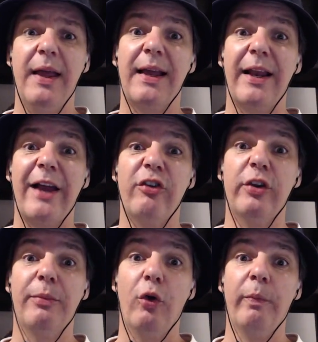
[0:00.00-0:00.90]

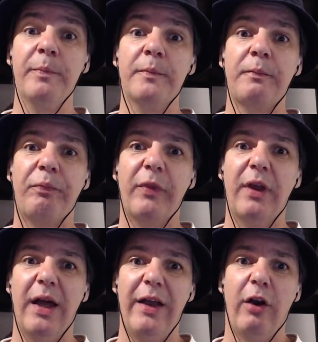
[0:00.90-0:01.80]
collected the ball
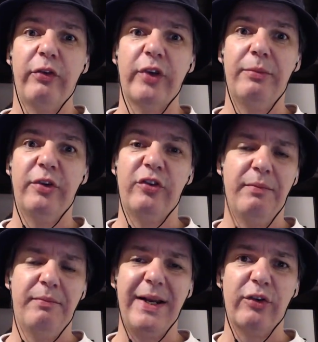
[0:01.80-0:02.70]
in an offside
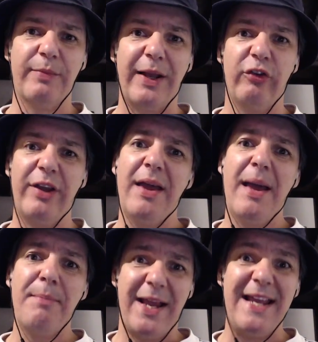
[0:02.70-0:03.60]
position, meaning it was a penalty,
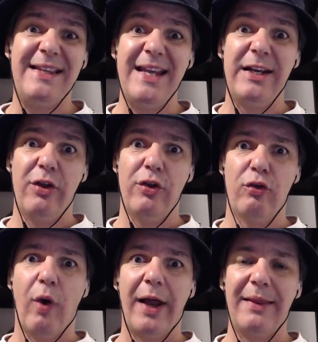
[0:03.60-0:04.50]
but he did
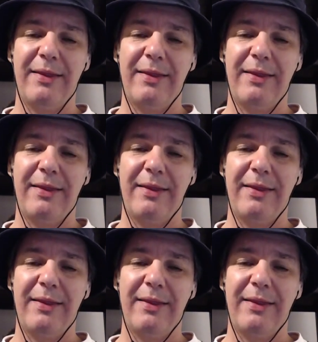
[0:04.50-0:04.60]
the right